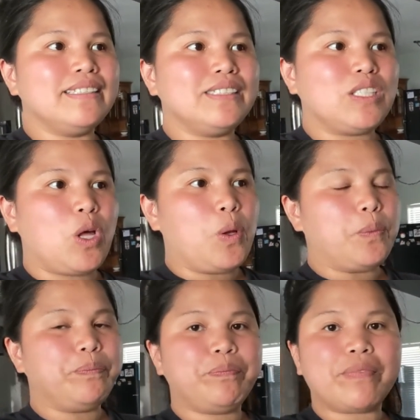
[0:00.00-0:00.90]

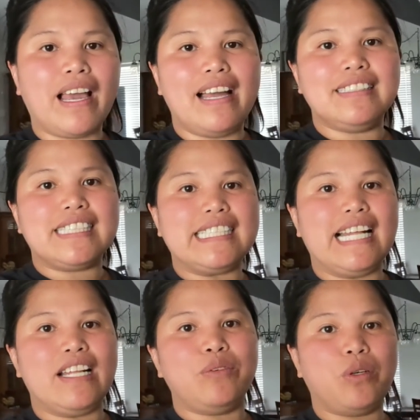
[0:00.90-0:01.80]
So, I just
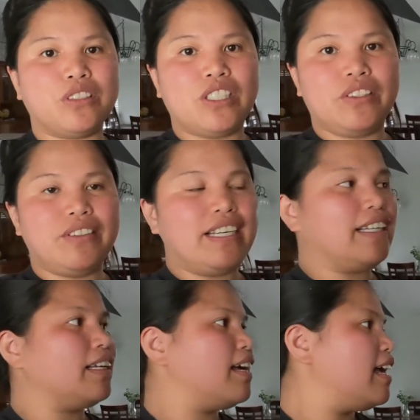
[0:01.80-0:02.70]
done
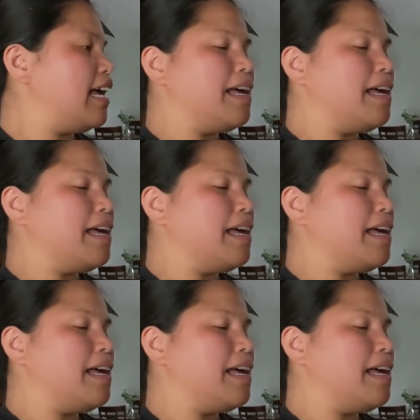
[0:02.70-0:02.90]
watering